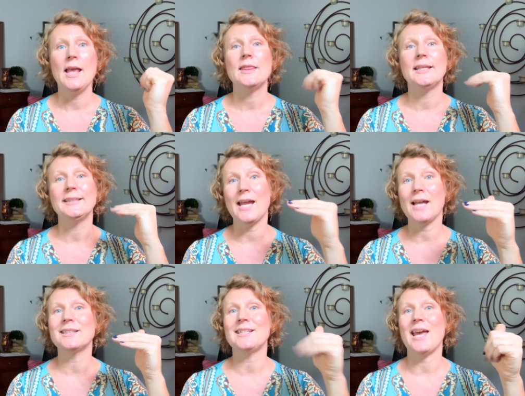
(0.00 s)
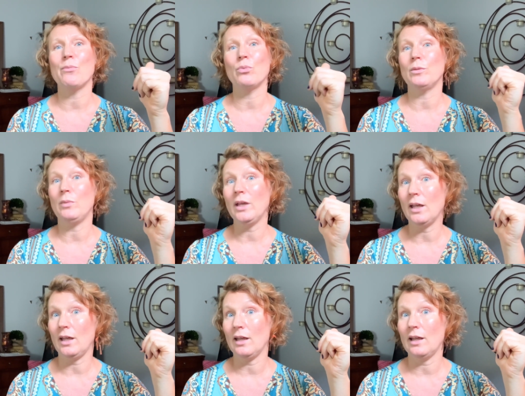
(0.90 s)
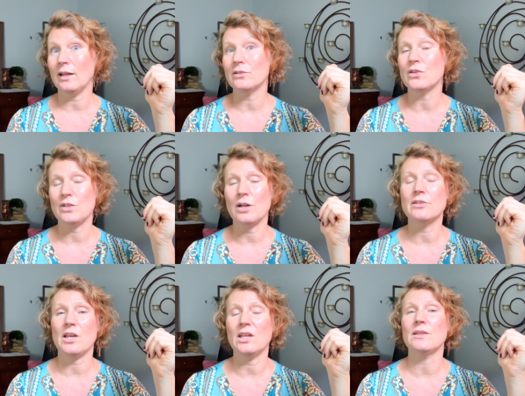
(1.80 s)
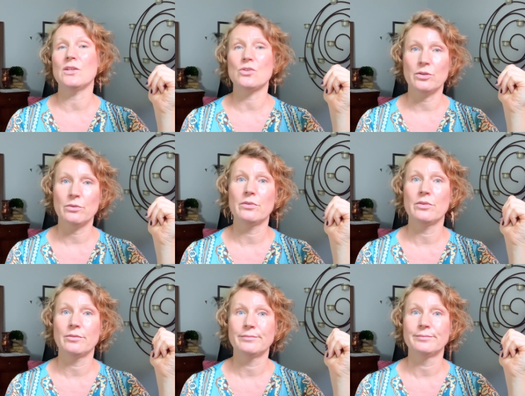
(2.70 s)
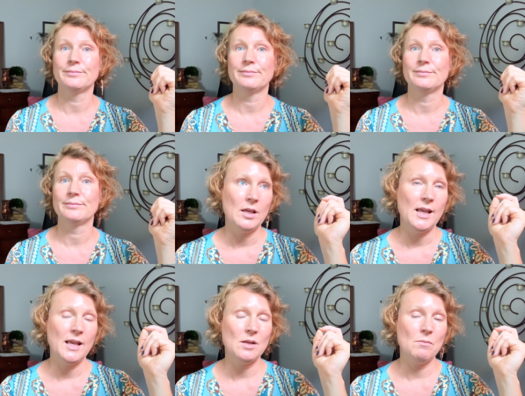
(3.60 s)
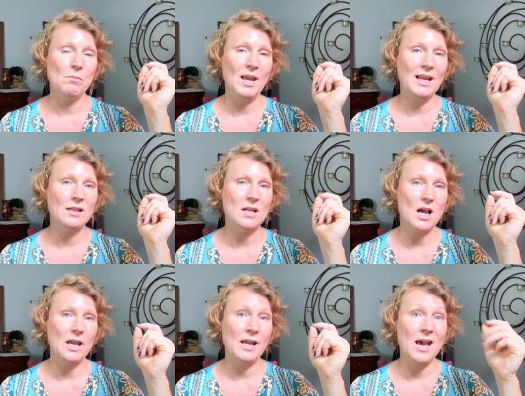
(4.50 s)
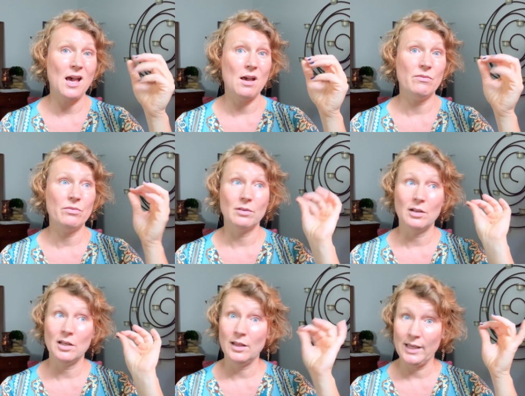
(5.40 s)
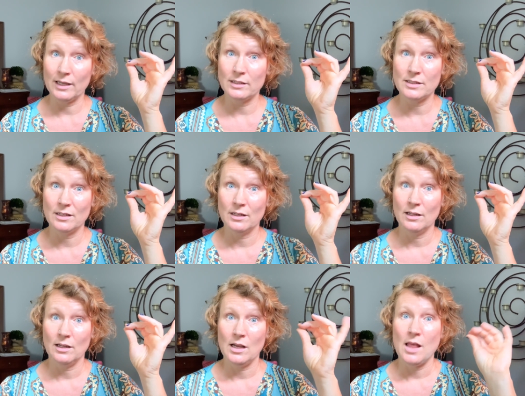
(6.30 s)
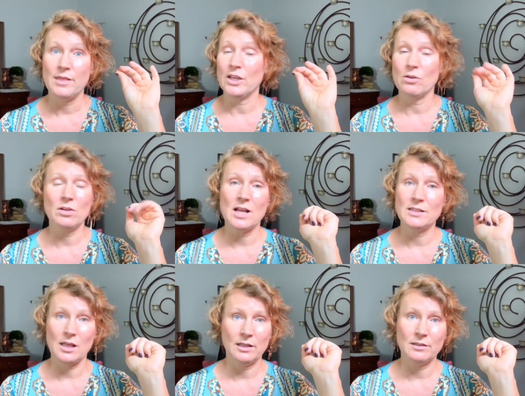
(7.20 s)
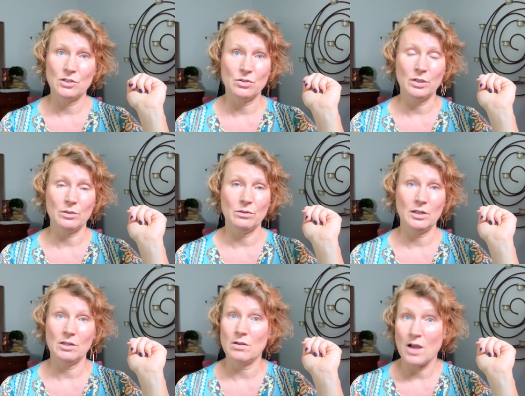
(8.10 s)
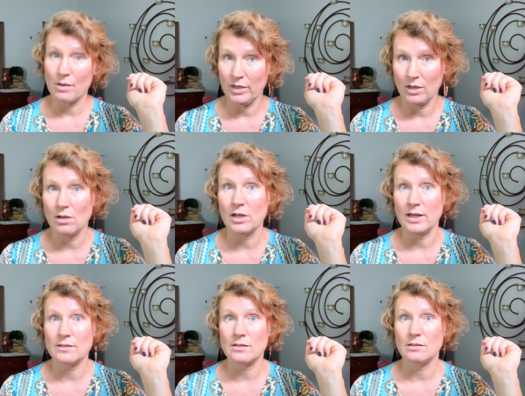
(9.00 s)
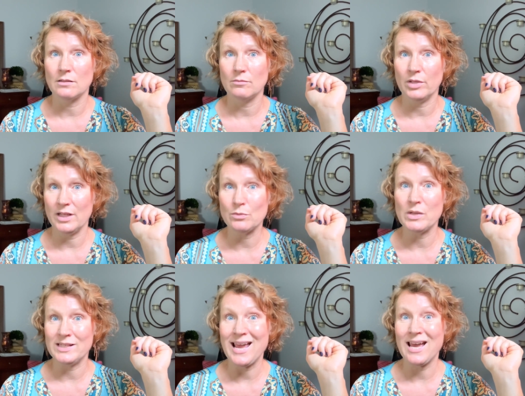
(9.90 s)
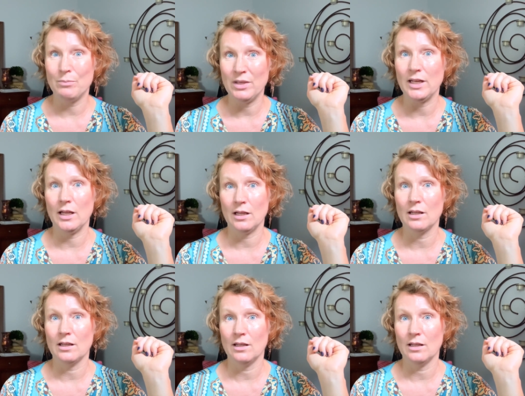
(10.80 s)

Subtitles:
The next step would be to start telling the truth. And it may not have clicked that you're not telling the truth, that you're not being honest, but that's what's happening.